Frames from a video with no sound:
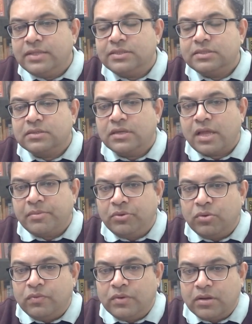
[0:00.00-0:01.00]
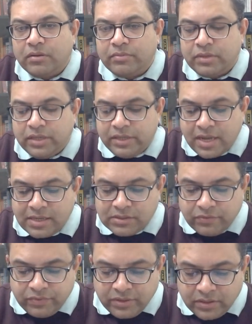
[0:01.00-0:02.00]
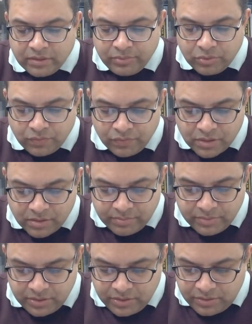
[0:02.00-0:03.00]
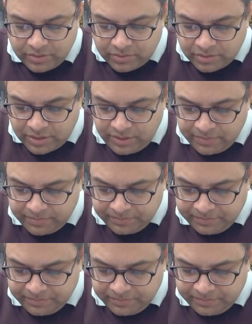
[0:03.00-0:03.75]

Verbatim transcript: else can be overcome. The entire suffering can be overcome right